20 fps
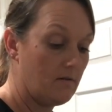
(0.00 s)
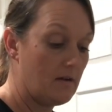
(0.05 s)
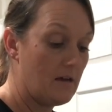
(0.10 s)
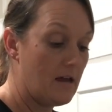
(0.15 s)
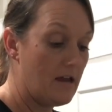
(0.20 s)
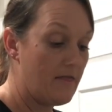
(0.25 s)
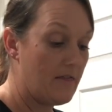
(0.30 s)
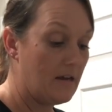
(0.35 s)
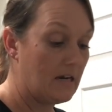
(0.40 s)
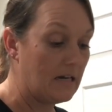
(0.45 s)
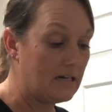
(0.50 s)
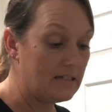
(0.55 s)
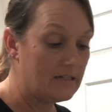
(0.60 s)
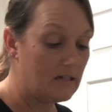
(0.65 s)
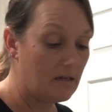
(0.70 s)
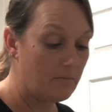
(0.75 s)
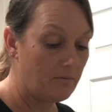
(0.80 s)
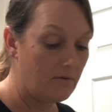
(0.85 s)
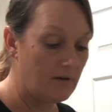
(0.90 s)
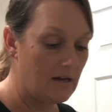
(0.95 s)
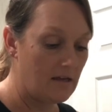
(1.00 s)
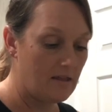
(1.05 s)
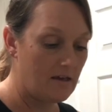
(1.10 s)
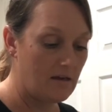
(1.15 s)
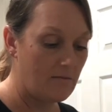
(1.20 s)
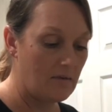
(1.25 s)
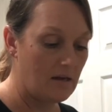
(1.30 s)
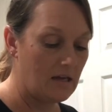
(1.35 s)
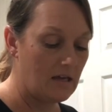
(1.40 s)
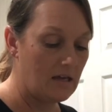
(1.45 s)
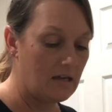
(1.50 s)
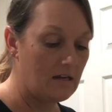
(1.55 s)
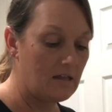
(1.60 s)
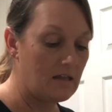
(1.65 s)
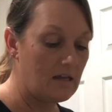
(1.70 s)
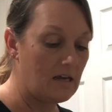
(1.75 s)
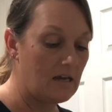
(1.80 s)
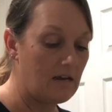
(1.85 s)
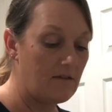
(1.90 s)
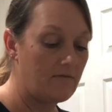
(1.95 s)
And then I separate them again in
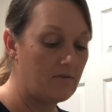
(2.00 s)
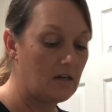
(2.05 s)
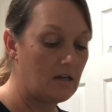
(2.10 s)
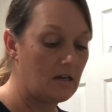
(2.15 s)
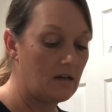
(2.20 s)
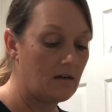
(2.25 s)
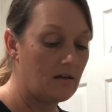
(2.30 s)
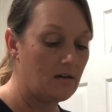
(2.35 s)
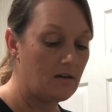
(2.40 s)
the evening